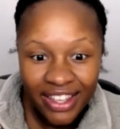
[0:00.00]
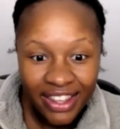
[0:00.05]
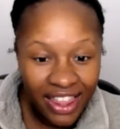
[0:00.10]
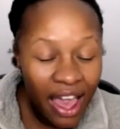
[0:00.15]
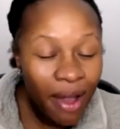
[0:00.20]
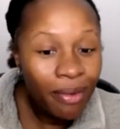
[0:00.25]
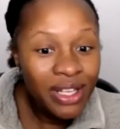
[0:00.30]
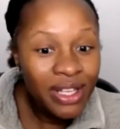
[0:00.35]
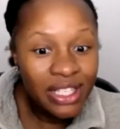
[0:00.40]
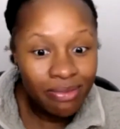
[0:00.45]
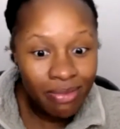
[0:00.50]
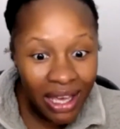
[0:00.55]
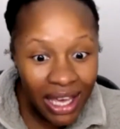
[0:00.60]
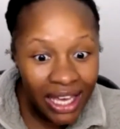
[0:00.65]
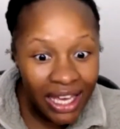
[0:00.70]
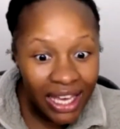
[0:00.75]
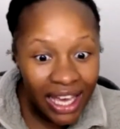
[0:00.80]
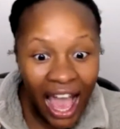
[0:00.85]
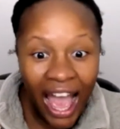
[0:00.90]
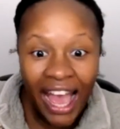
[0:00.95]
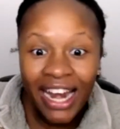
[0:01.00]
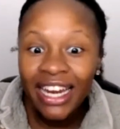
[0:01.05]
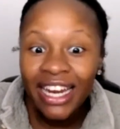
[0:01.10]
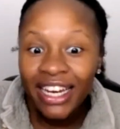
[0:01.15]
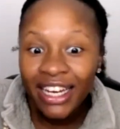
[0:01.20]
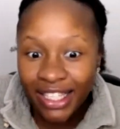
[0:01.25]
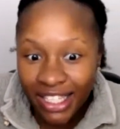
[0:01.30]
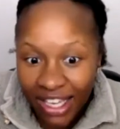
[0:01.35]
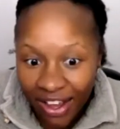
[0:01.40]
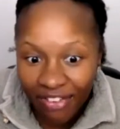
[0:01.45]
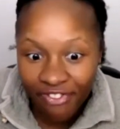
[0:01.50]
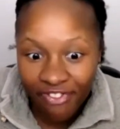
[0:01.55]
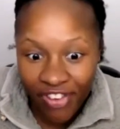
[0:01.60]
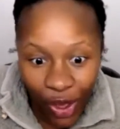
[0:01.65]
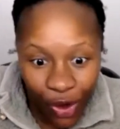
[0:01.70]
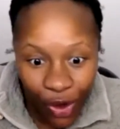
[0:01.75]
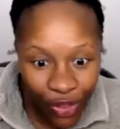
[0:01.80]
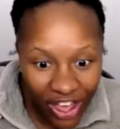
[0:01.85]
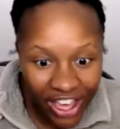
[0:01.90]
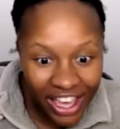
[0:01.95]
That was me. I needed to
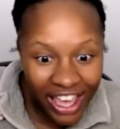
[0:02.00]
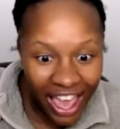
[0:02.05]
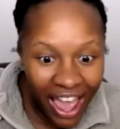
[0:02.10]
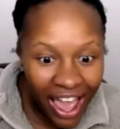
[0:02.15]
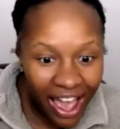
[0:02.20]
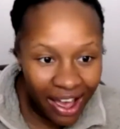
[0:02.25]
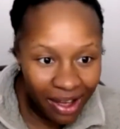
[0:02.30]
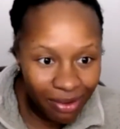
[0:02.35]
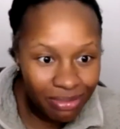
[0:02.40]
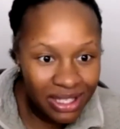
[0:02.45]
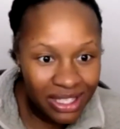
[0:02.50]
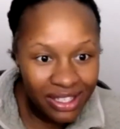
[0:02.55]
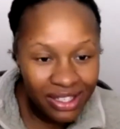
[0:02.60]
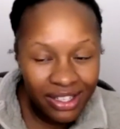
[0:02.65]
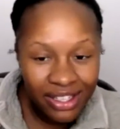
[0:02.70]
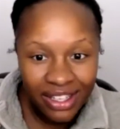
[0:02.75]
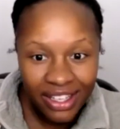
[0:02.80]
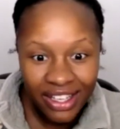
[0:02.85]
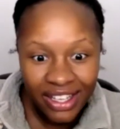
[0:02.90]
fill the gaps.